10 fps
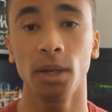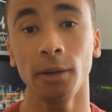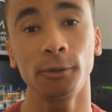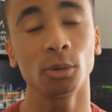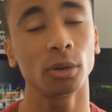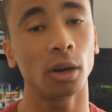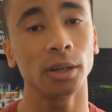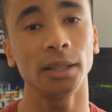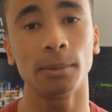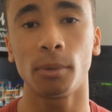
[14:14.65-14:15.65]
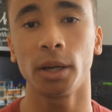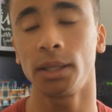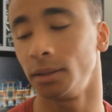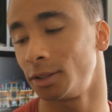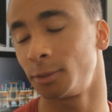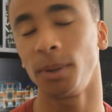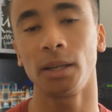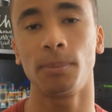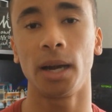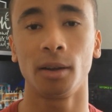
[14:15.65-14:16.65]
if you are in the market to
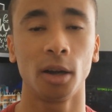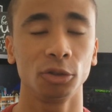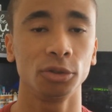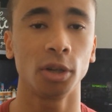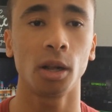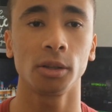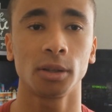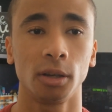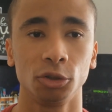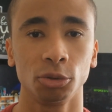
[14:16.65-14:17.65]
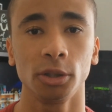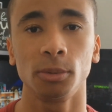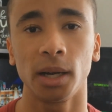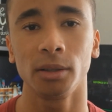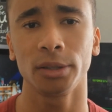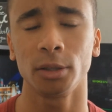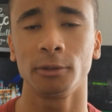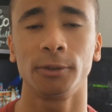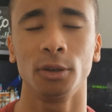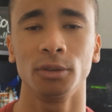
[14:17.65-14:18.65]
spend about $100 on truly wireless
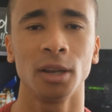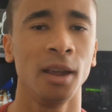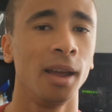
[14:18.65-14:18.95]
earphones,